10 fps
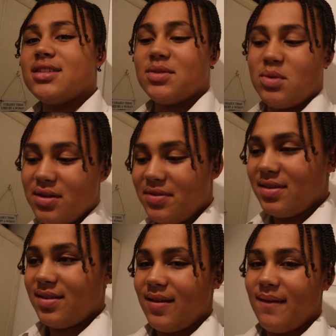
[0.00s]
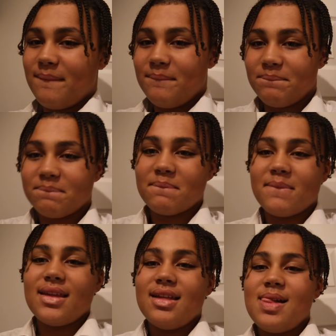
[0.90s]
So that's one thing.
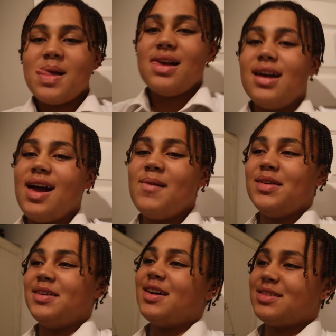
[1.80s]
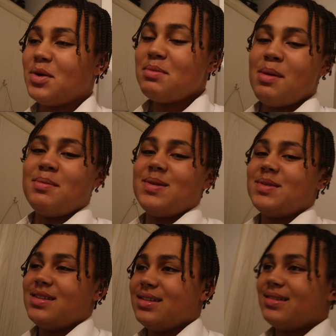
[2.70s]
And then I told mom
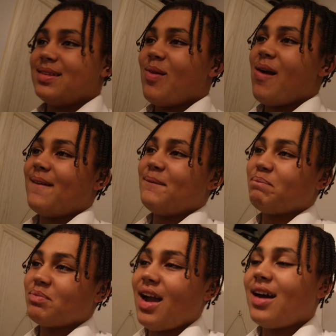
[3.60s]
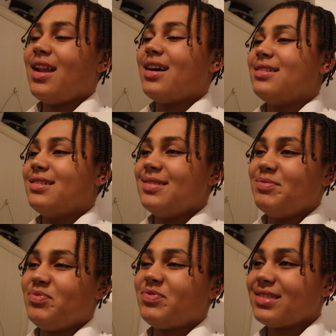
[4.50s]
about this. I like
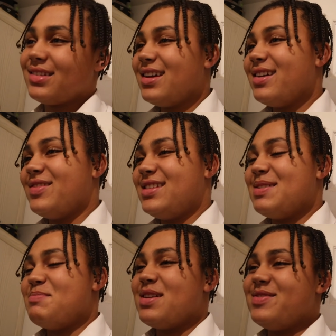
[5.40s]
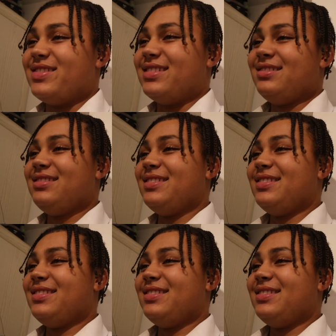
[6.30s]
this is a big one.